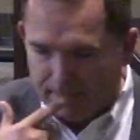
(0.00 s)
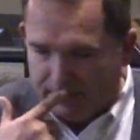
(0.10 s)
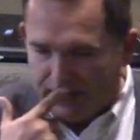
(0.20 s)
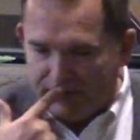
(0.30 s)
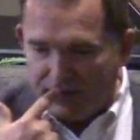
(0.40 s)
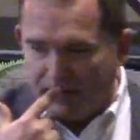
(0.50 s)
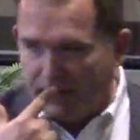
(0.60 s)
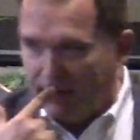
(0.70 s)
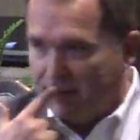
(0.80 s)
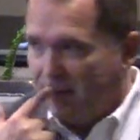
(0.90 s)
you ever
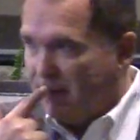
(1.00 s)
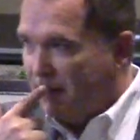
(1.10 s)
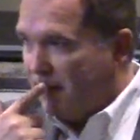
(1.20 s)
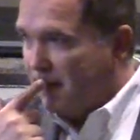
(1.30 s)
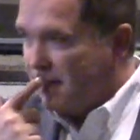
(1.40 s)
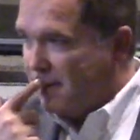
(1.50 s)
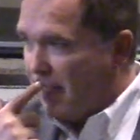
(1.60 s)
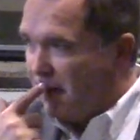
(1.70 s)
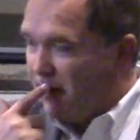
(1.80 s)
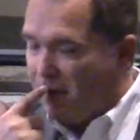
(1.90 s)

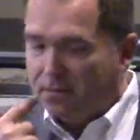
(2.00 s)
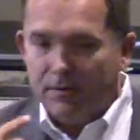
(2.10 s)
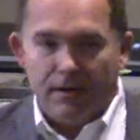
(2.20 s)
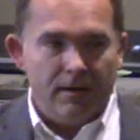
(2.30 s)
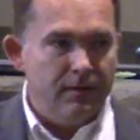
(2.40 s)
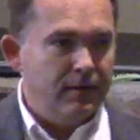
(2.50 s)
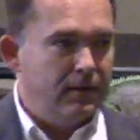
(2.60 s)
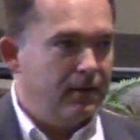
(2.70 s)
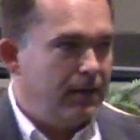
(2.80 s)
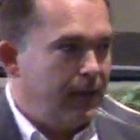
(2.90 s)
sat around a
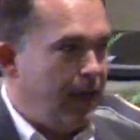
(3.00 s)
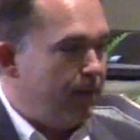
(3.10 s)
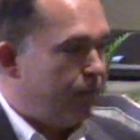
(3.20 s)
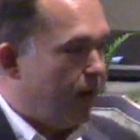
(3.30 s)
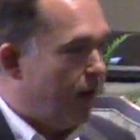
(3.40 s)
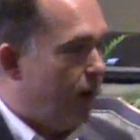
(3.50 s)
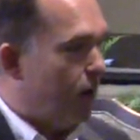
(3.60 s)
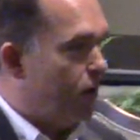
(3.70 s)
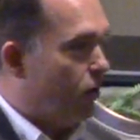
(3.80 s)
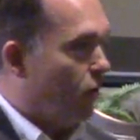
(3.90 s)

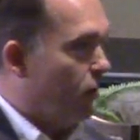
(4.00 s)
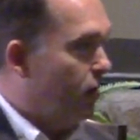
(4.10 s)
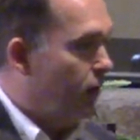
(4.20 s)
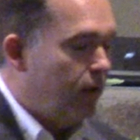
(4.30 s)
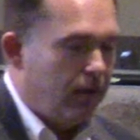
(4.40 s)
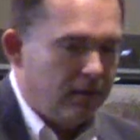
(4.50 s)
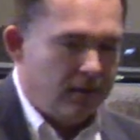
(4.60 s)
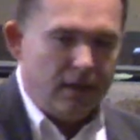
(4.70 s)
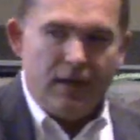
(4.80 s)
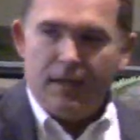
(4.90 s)
campfire or
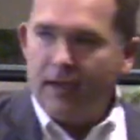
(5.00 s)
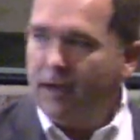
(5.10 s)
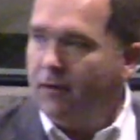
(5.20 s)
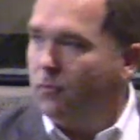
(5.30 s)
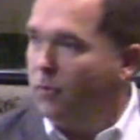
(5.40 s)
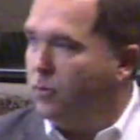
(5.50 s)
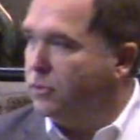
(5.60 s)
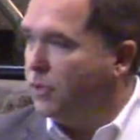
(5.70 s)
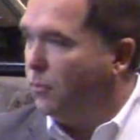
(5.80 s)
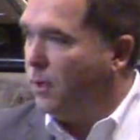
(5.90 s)
any kind of
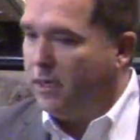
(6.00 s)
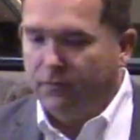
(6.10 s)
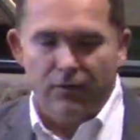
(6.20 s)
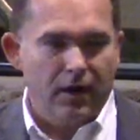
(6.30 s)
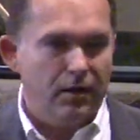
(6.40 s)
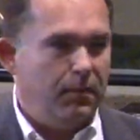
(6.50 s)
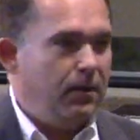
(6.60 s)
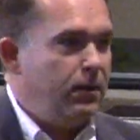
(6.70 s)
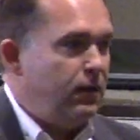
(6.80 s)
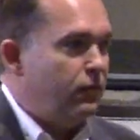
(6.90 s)
roast and weenie fire,
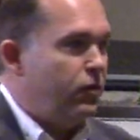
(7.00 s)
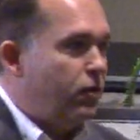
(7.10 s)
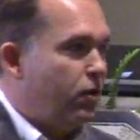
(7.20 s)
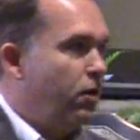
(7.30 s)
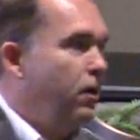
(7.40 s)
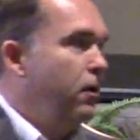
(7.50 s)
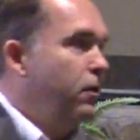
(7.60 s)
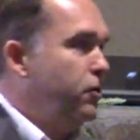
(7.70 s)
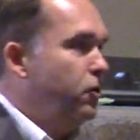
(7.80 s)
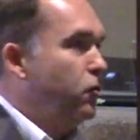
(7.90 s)
maybe even your
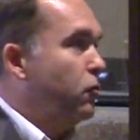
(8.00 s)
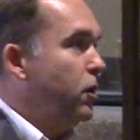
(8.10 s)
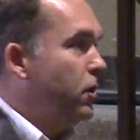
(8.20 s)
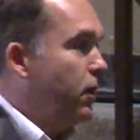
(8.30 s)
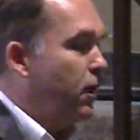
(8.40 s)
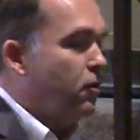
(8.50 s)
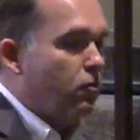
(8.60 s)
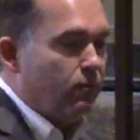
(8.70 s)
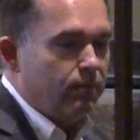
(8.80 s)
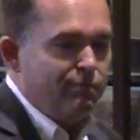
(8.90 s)
grill at
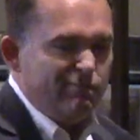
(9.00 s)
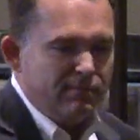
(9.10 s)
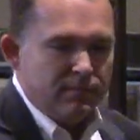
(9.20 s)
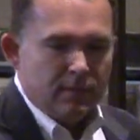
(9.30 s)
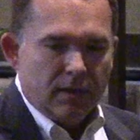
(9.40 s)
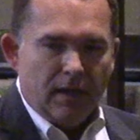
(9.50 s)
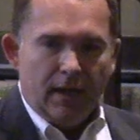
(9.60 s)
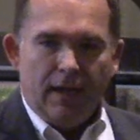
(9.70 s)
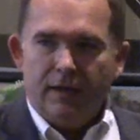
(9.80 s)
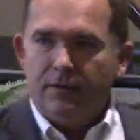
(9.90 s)
home,
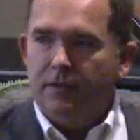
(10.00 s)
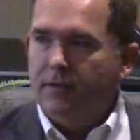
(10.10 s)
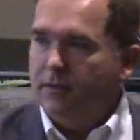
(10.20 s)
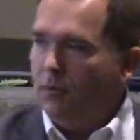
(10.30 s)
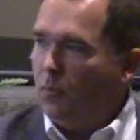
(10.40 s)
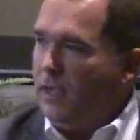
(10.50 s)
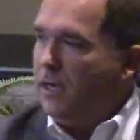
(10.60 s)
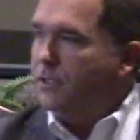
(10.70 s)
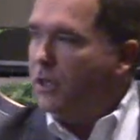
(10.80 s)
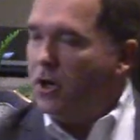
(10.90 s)
and the
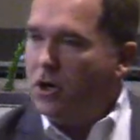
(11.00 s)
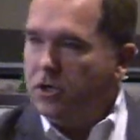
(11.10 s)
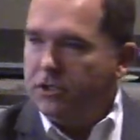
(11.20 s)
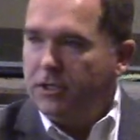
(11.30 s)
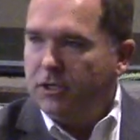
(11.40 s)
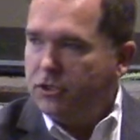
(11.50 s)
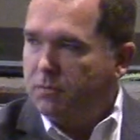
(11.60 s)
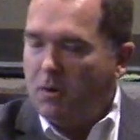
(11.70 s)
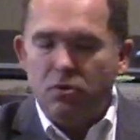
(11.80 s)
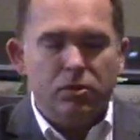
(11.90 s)
wind turns and the
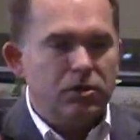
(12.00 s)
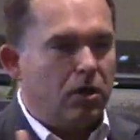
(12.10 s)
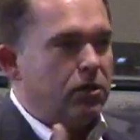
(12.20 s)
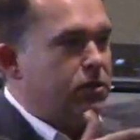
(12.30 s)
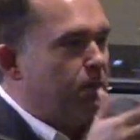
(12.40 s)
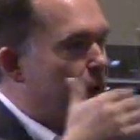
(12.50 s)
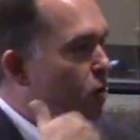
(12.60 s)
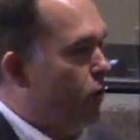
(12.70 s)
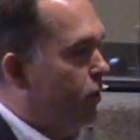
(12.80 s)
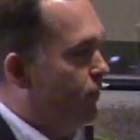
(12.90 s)
smoke starts to
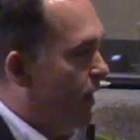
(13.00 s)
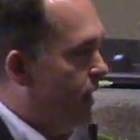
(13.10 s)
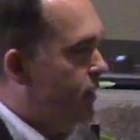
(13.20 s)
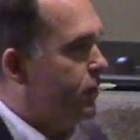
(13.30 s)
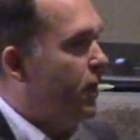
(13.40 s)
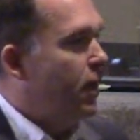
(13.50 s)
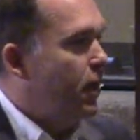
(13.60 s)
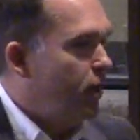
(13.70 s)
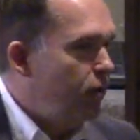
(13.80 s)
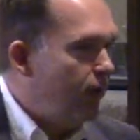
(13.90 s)
blow in your face,
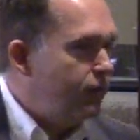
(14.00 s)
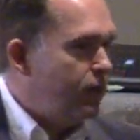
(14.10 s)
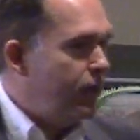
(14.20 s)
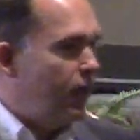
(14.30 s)
and you have to get